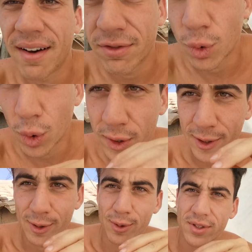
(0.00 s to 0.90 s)
have good
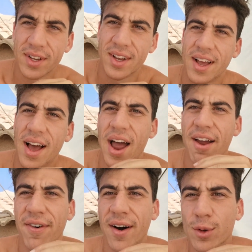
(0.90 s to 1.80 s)
news
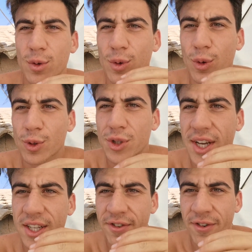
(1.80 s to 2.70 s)
I found
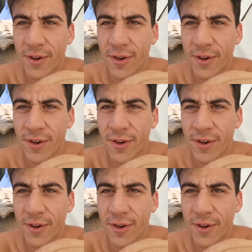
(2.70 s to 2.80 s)
2J's